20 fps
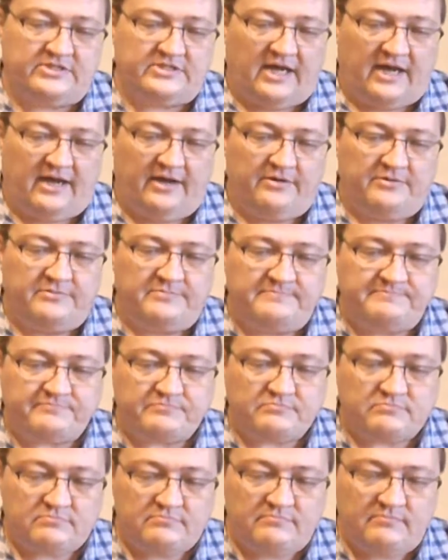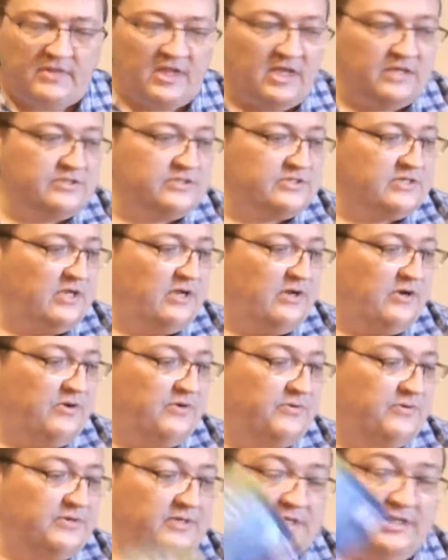got a little bit bigger fish, I
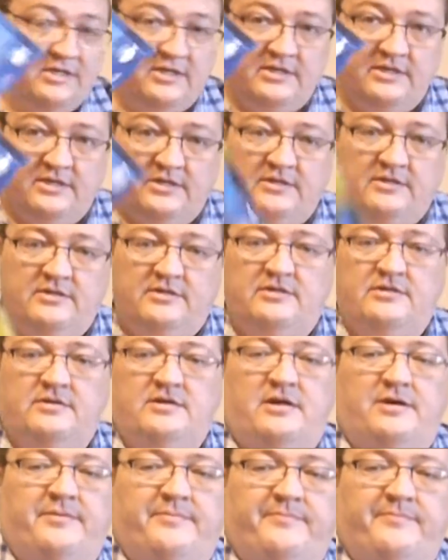think, with these